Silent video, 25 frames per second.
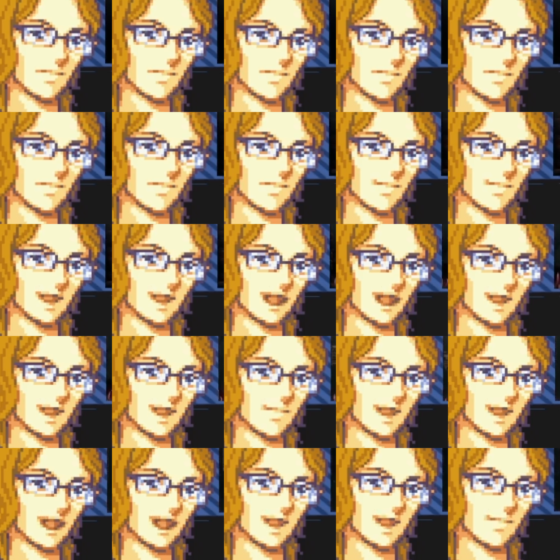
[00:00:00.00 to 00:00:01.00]
Yeah, the
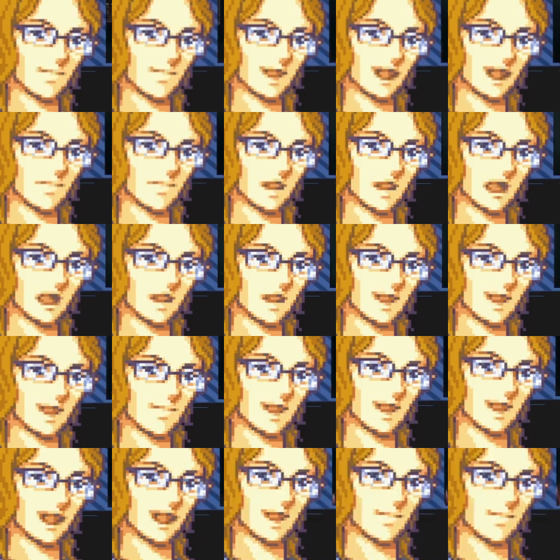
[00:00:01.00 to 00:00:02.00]
other fear that I have
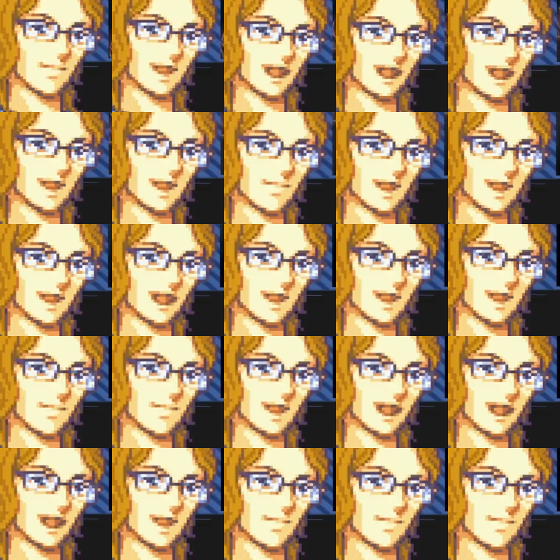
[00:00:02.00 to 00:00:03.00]
about this idea
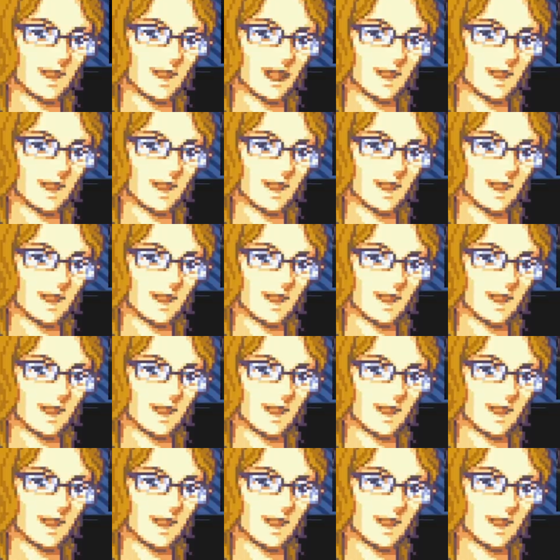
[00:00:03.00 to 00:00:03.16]
of, like...